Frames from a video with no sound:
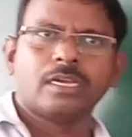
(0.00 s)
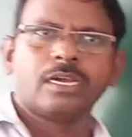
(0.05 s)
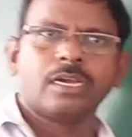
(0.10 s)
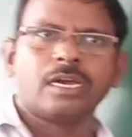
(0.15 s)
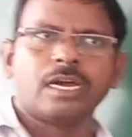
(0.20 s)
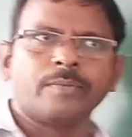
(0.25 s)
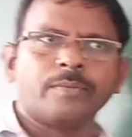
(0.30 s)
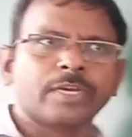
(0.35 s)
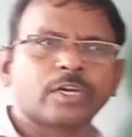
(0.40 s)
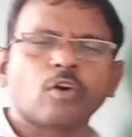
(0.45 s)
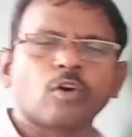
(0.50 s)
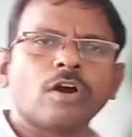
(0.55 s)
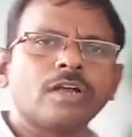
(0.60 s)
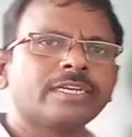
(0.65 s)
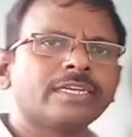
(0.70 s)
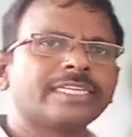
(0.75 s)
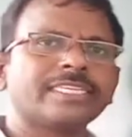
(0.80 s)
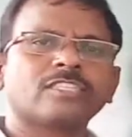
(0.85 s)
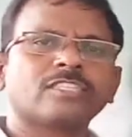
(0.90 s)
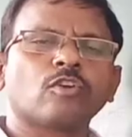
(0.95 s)
I mean,
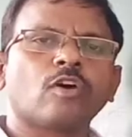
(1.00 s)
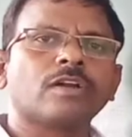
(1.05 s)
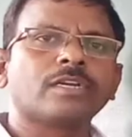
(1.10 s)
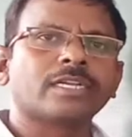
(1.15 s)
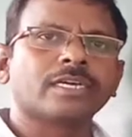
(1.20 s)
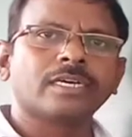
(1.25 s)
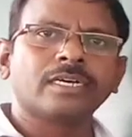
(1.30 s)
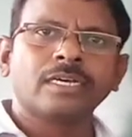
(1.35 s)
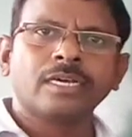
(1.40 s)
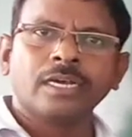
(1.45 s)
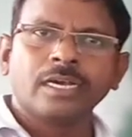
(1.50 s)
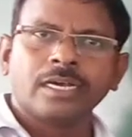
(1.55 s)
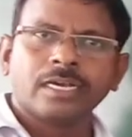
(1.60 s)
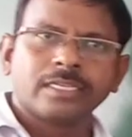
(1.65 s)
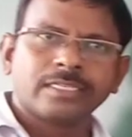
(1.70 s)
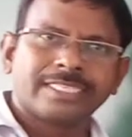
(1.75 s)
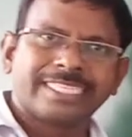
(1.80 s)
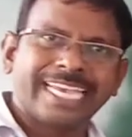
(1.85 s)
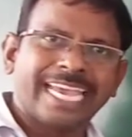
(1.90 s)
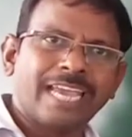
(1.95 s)
quality is not
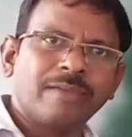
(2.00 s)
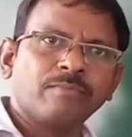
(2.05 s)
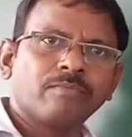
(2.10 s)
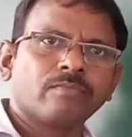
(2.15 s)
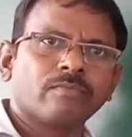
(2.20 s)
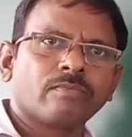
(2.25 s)
same.